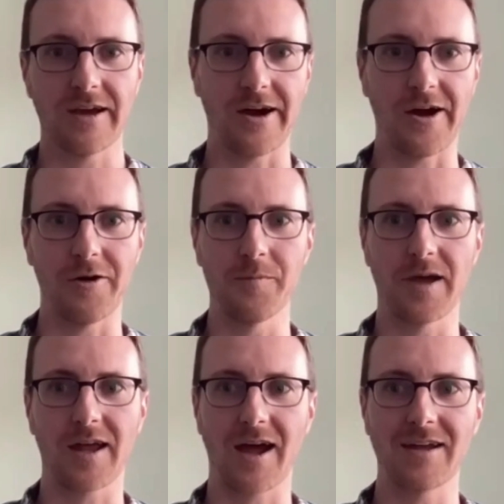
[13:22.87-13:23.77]

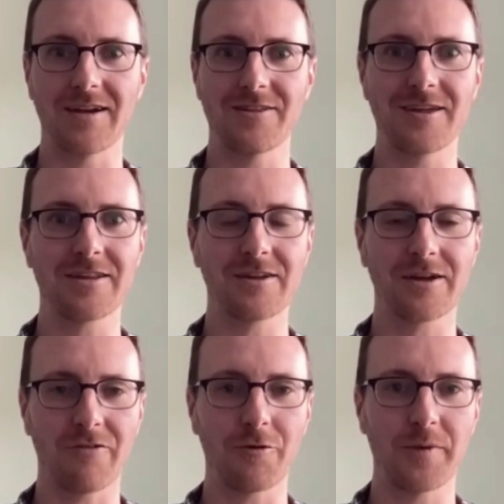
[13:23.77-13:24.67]
And I think the
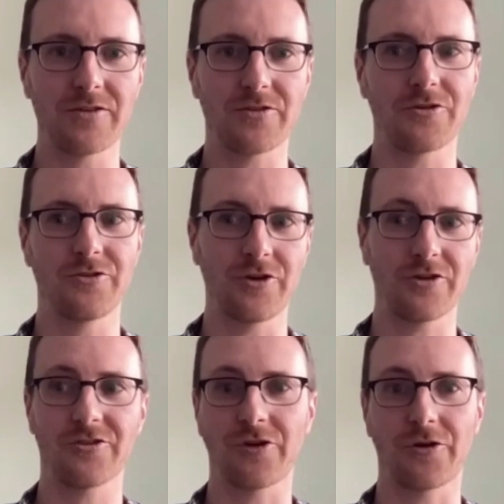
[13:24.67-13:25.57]
governments are
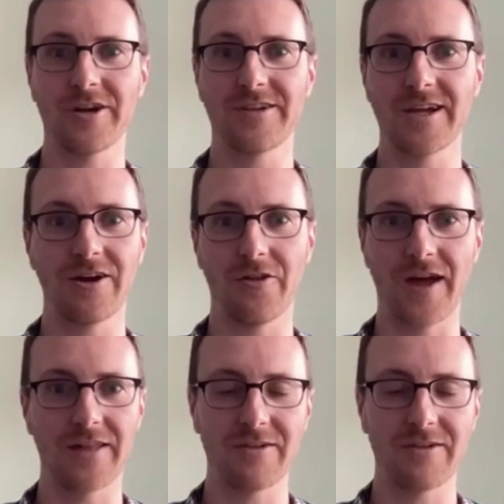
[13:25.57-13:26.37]
just starting to get on that.